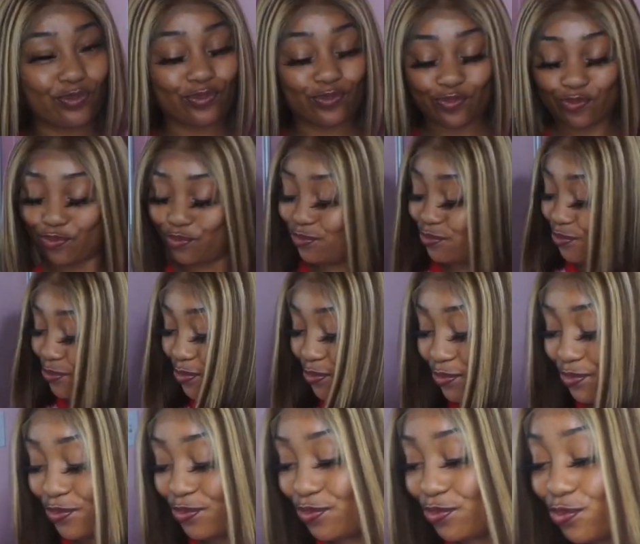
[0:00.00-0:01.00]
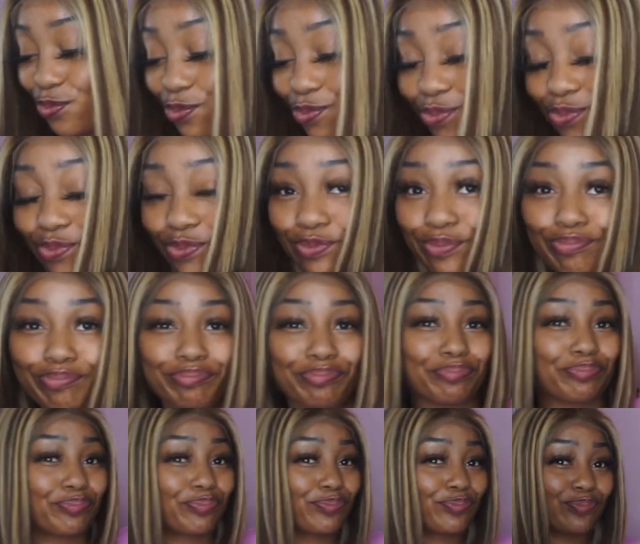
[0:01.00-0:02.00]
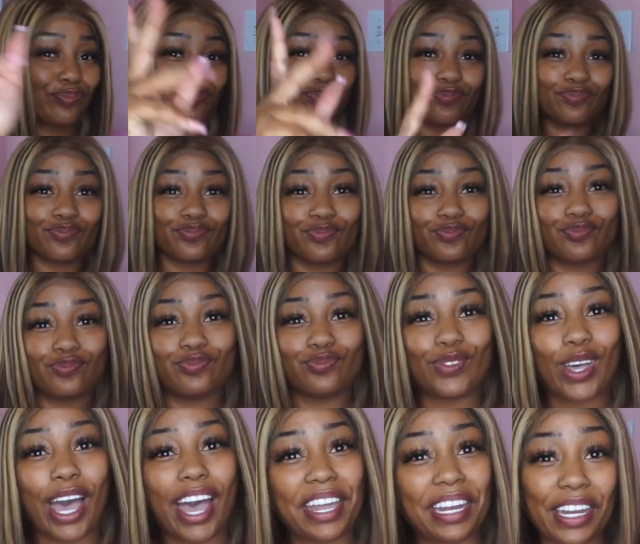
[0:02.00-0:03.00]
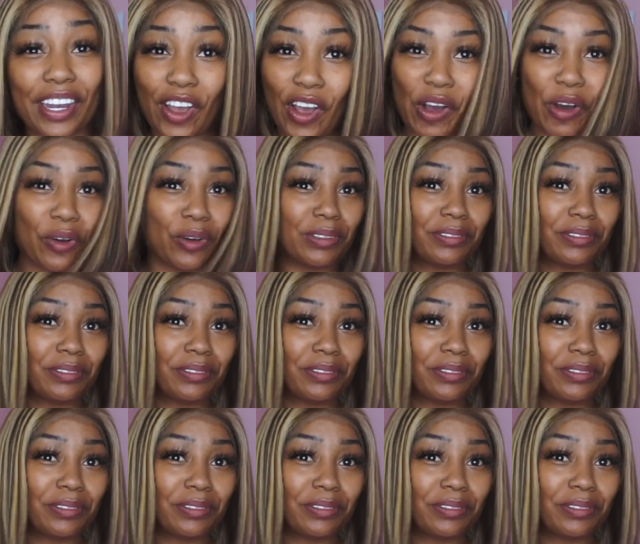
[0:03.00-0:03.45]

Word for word: so it's very essential. I know.